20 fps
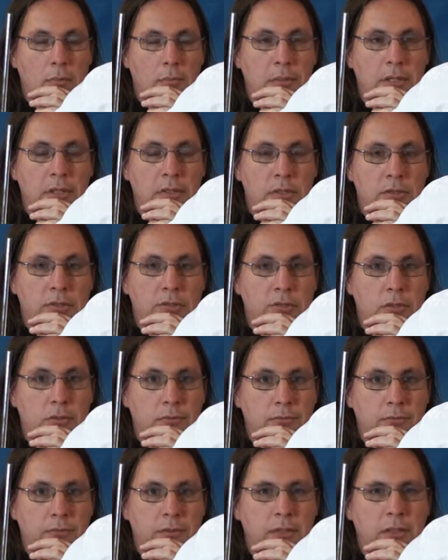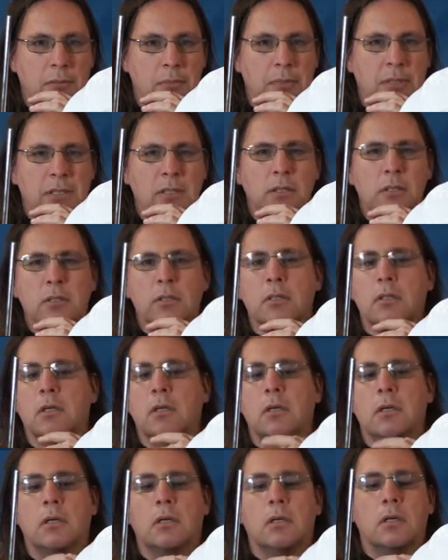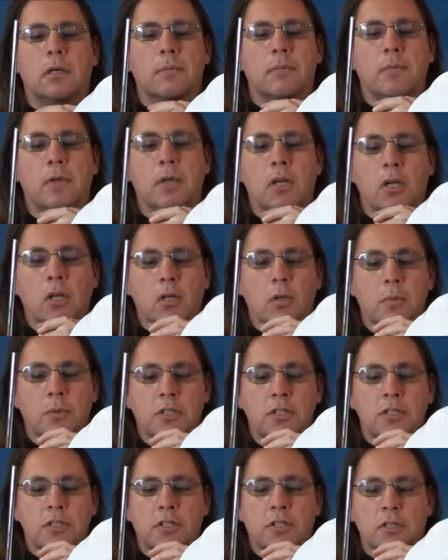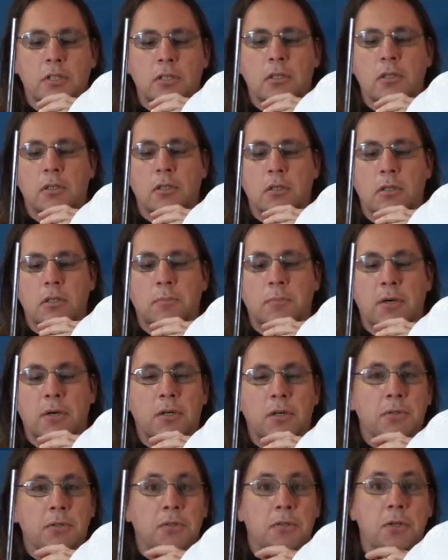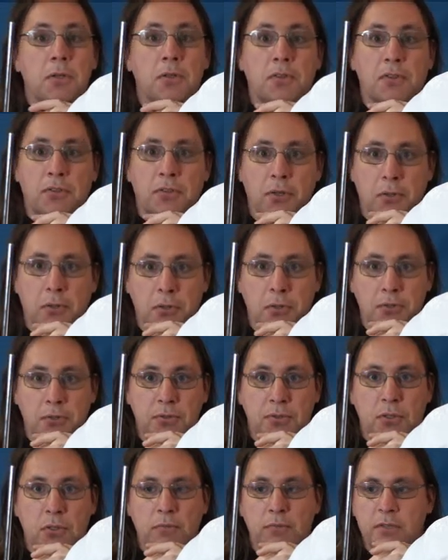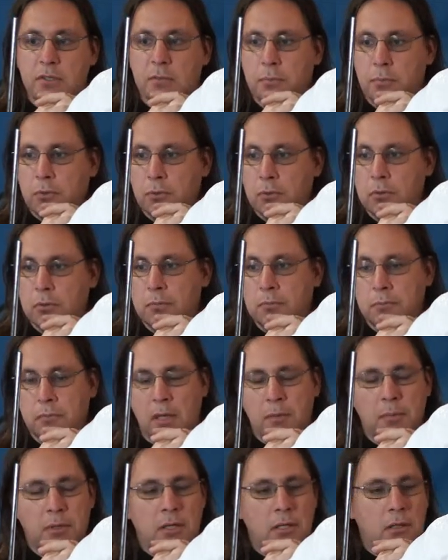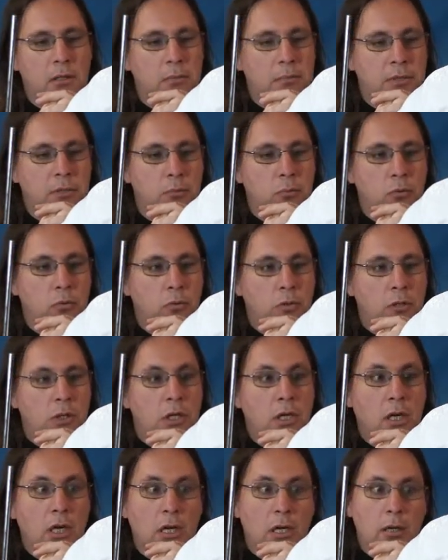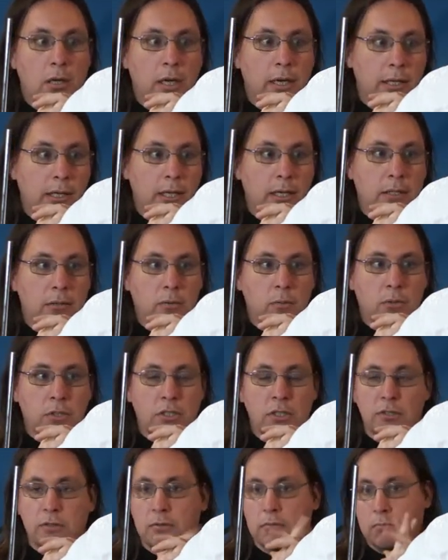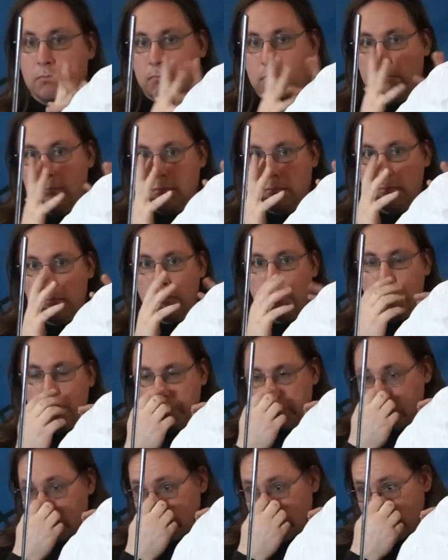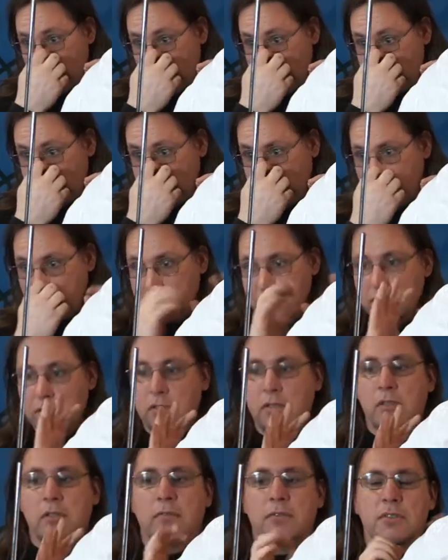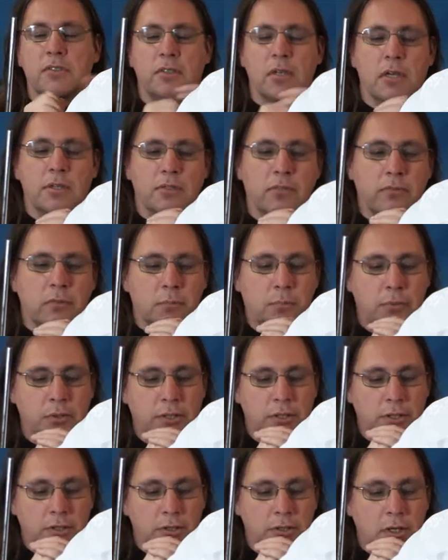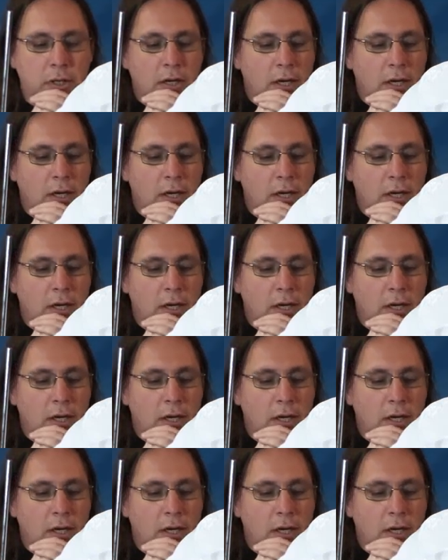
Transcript: meters of filament, which about 2/3 of a spool, maybe a little bit more, again, which is pretty impressive considering the size of the print.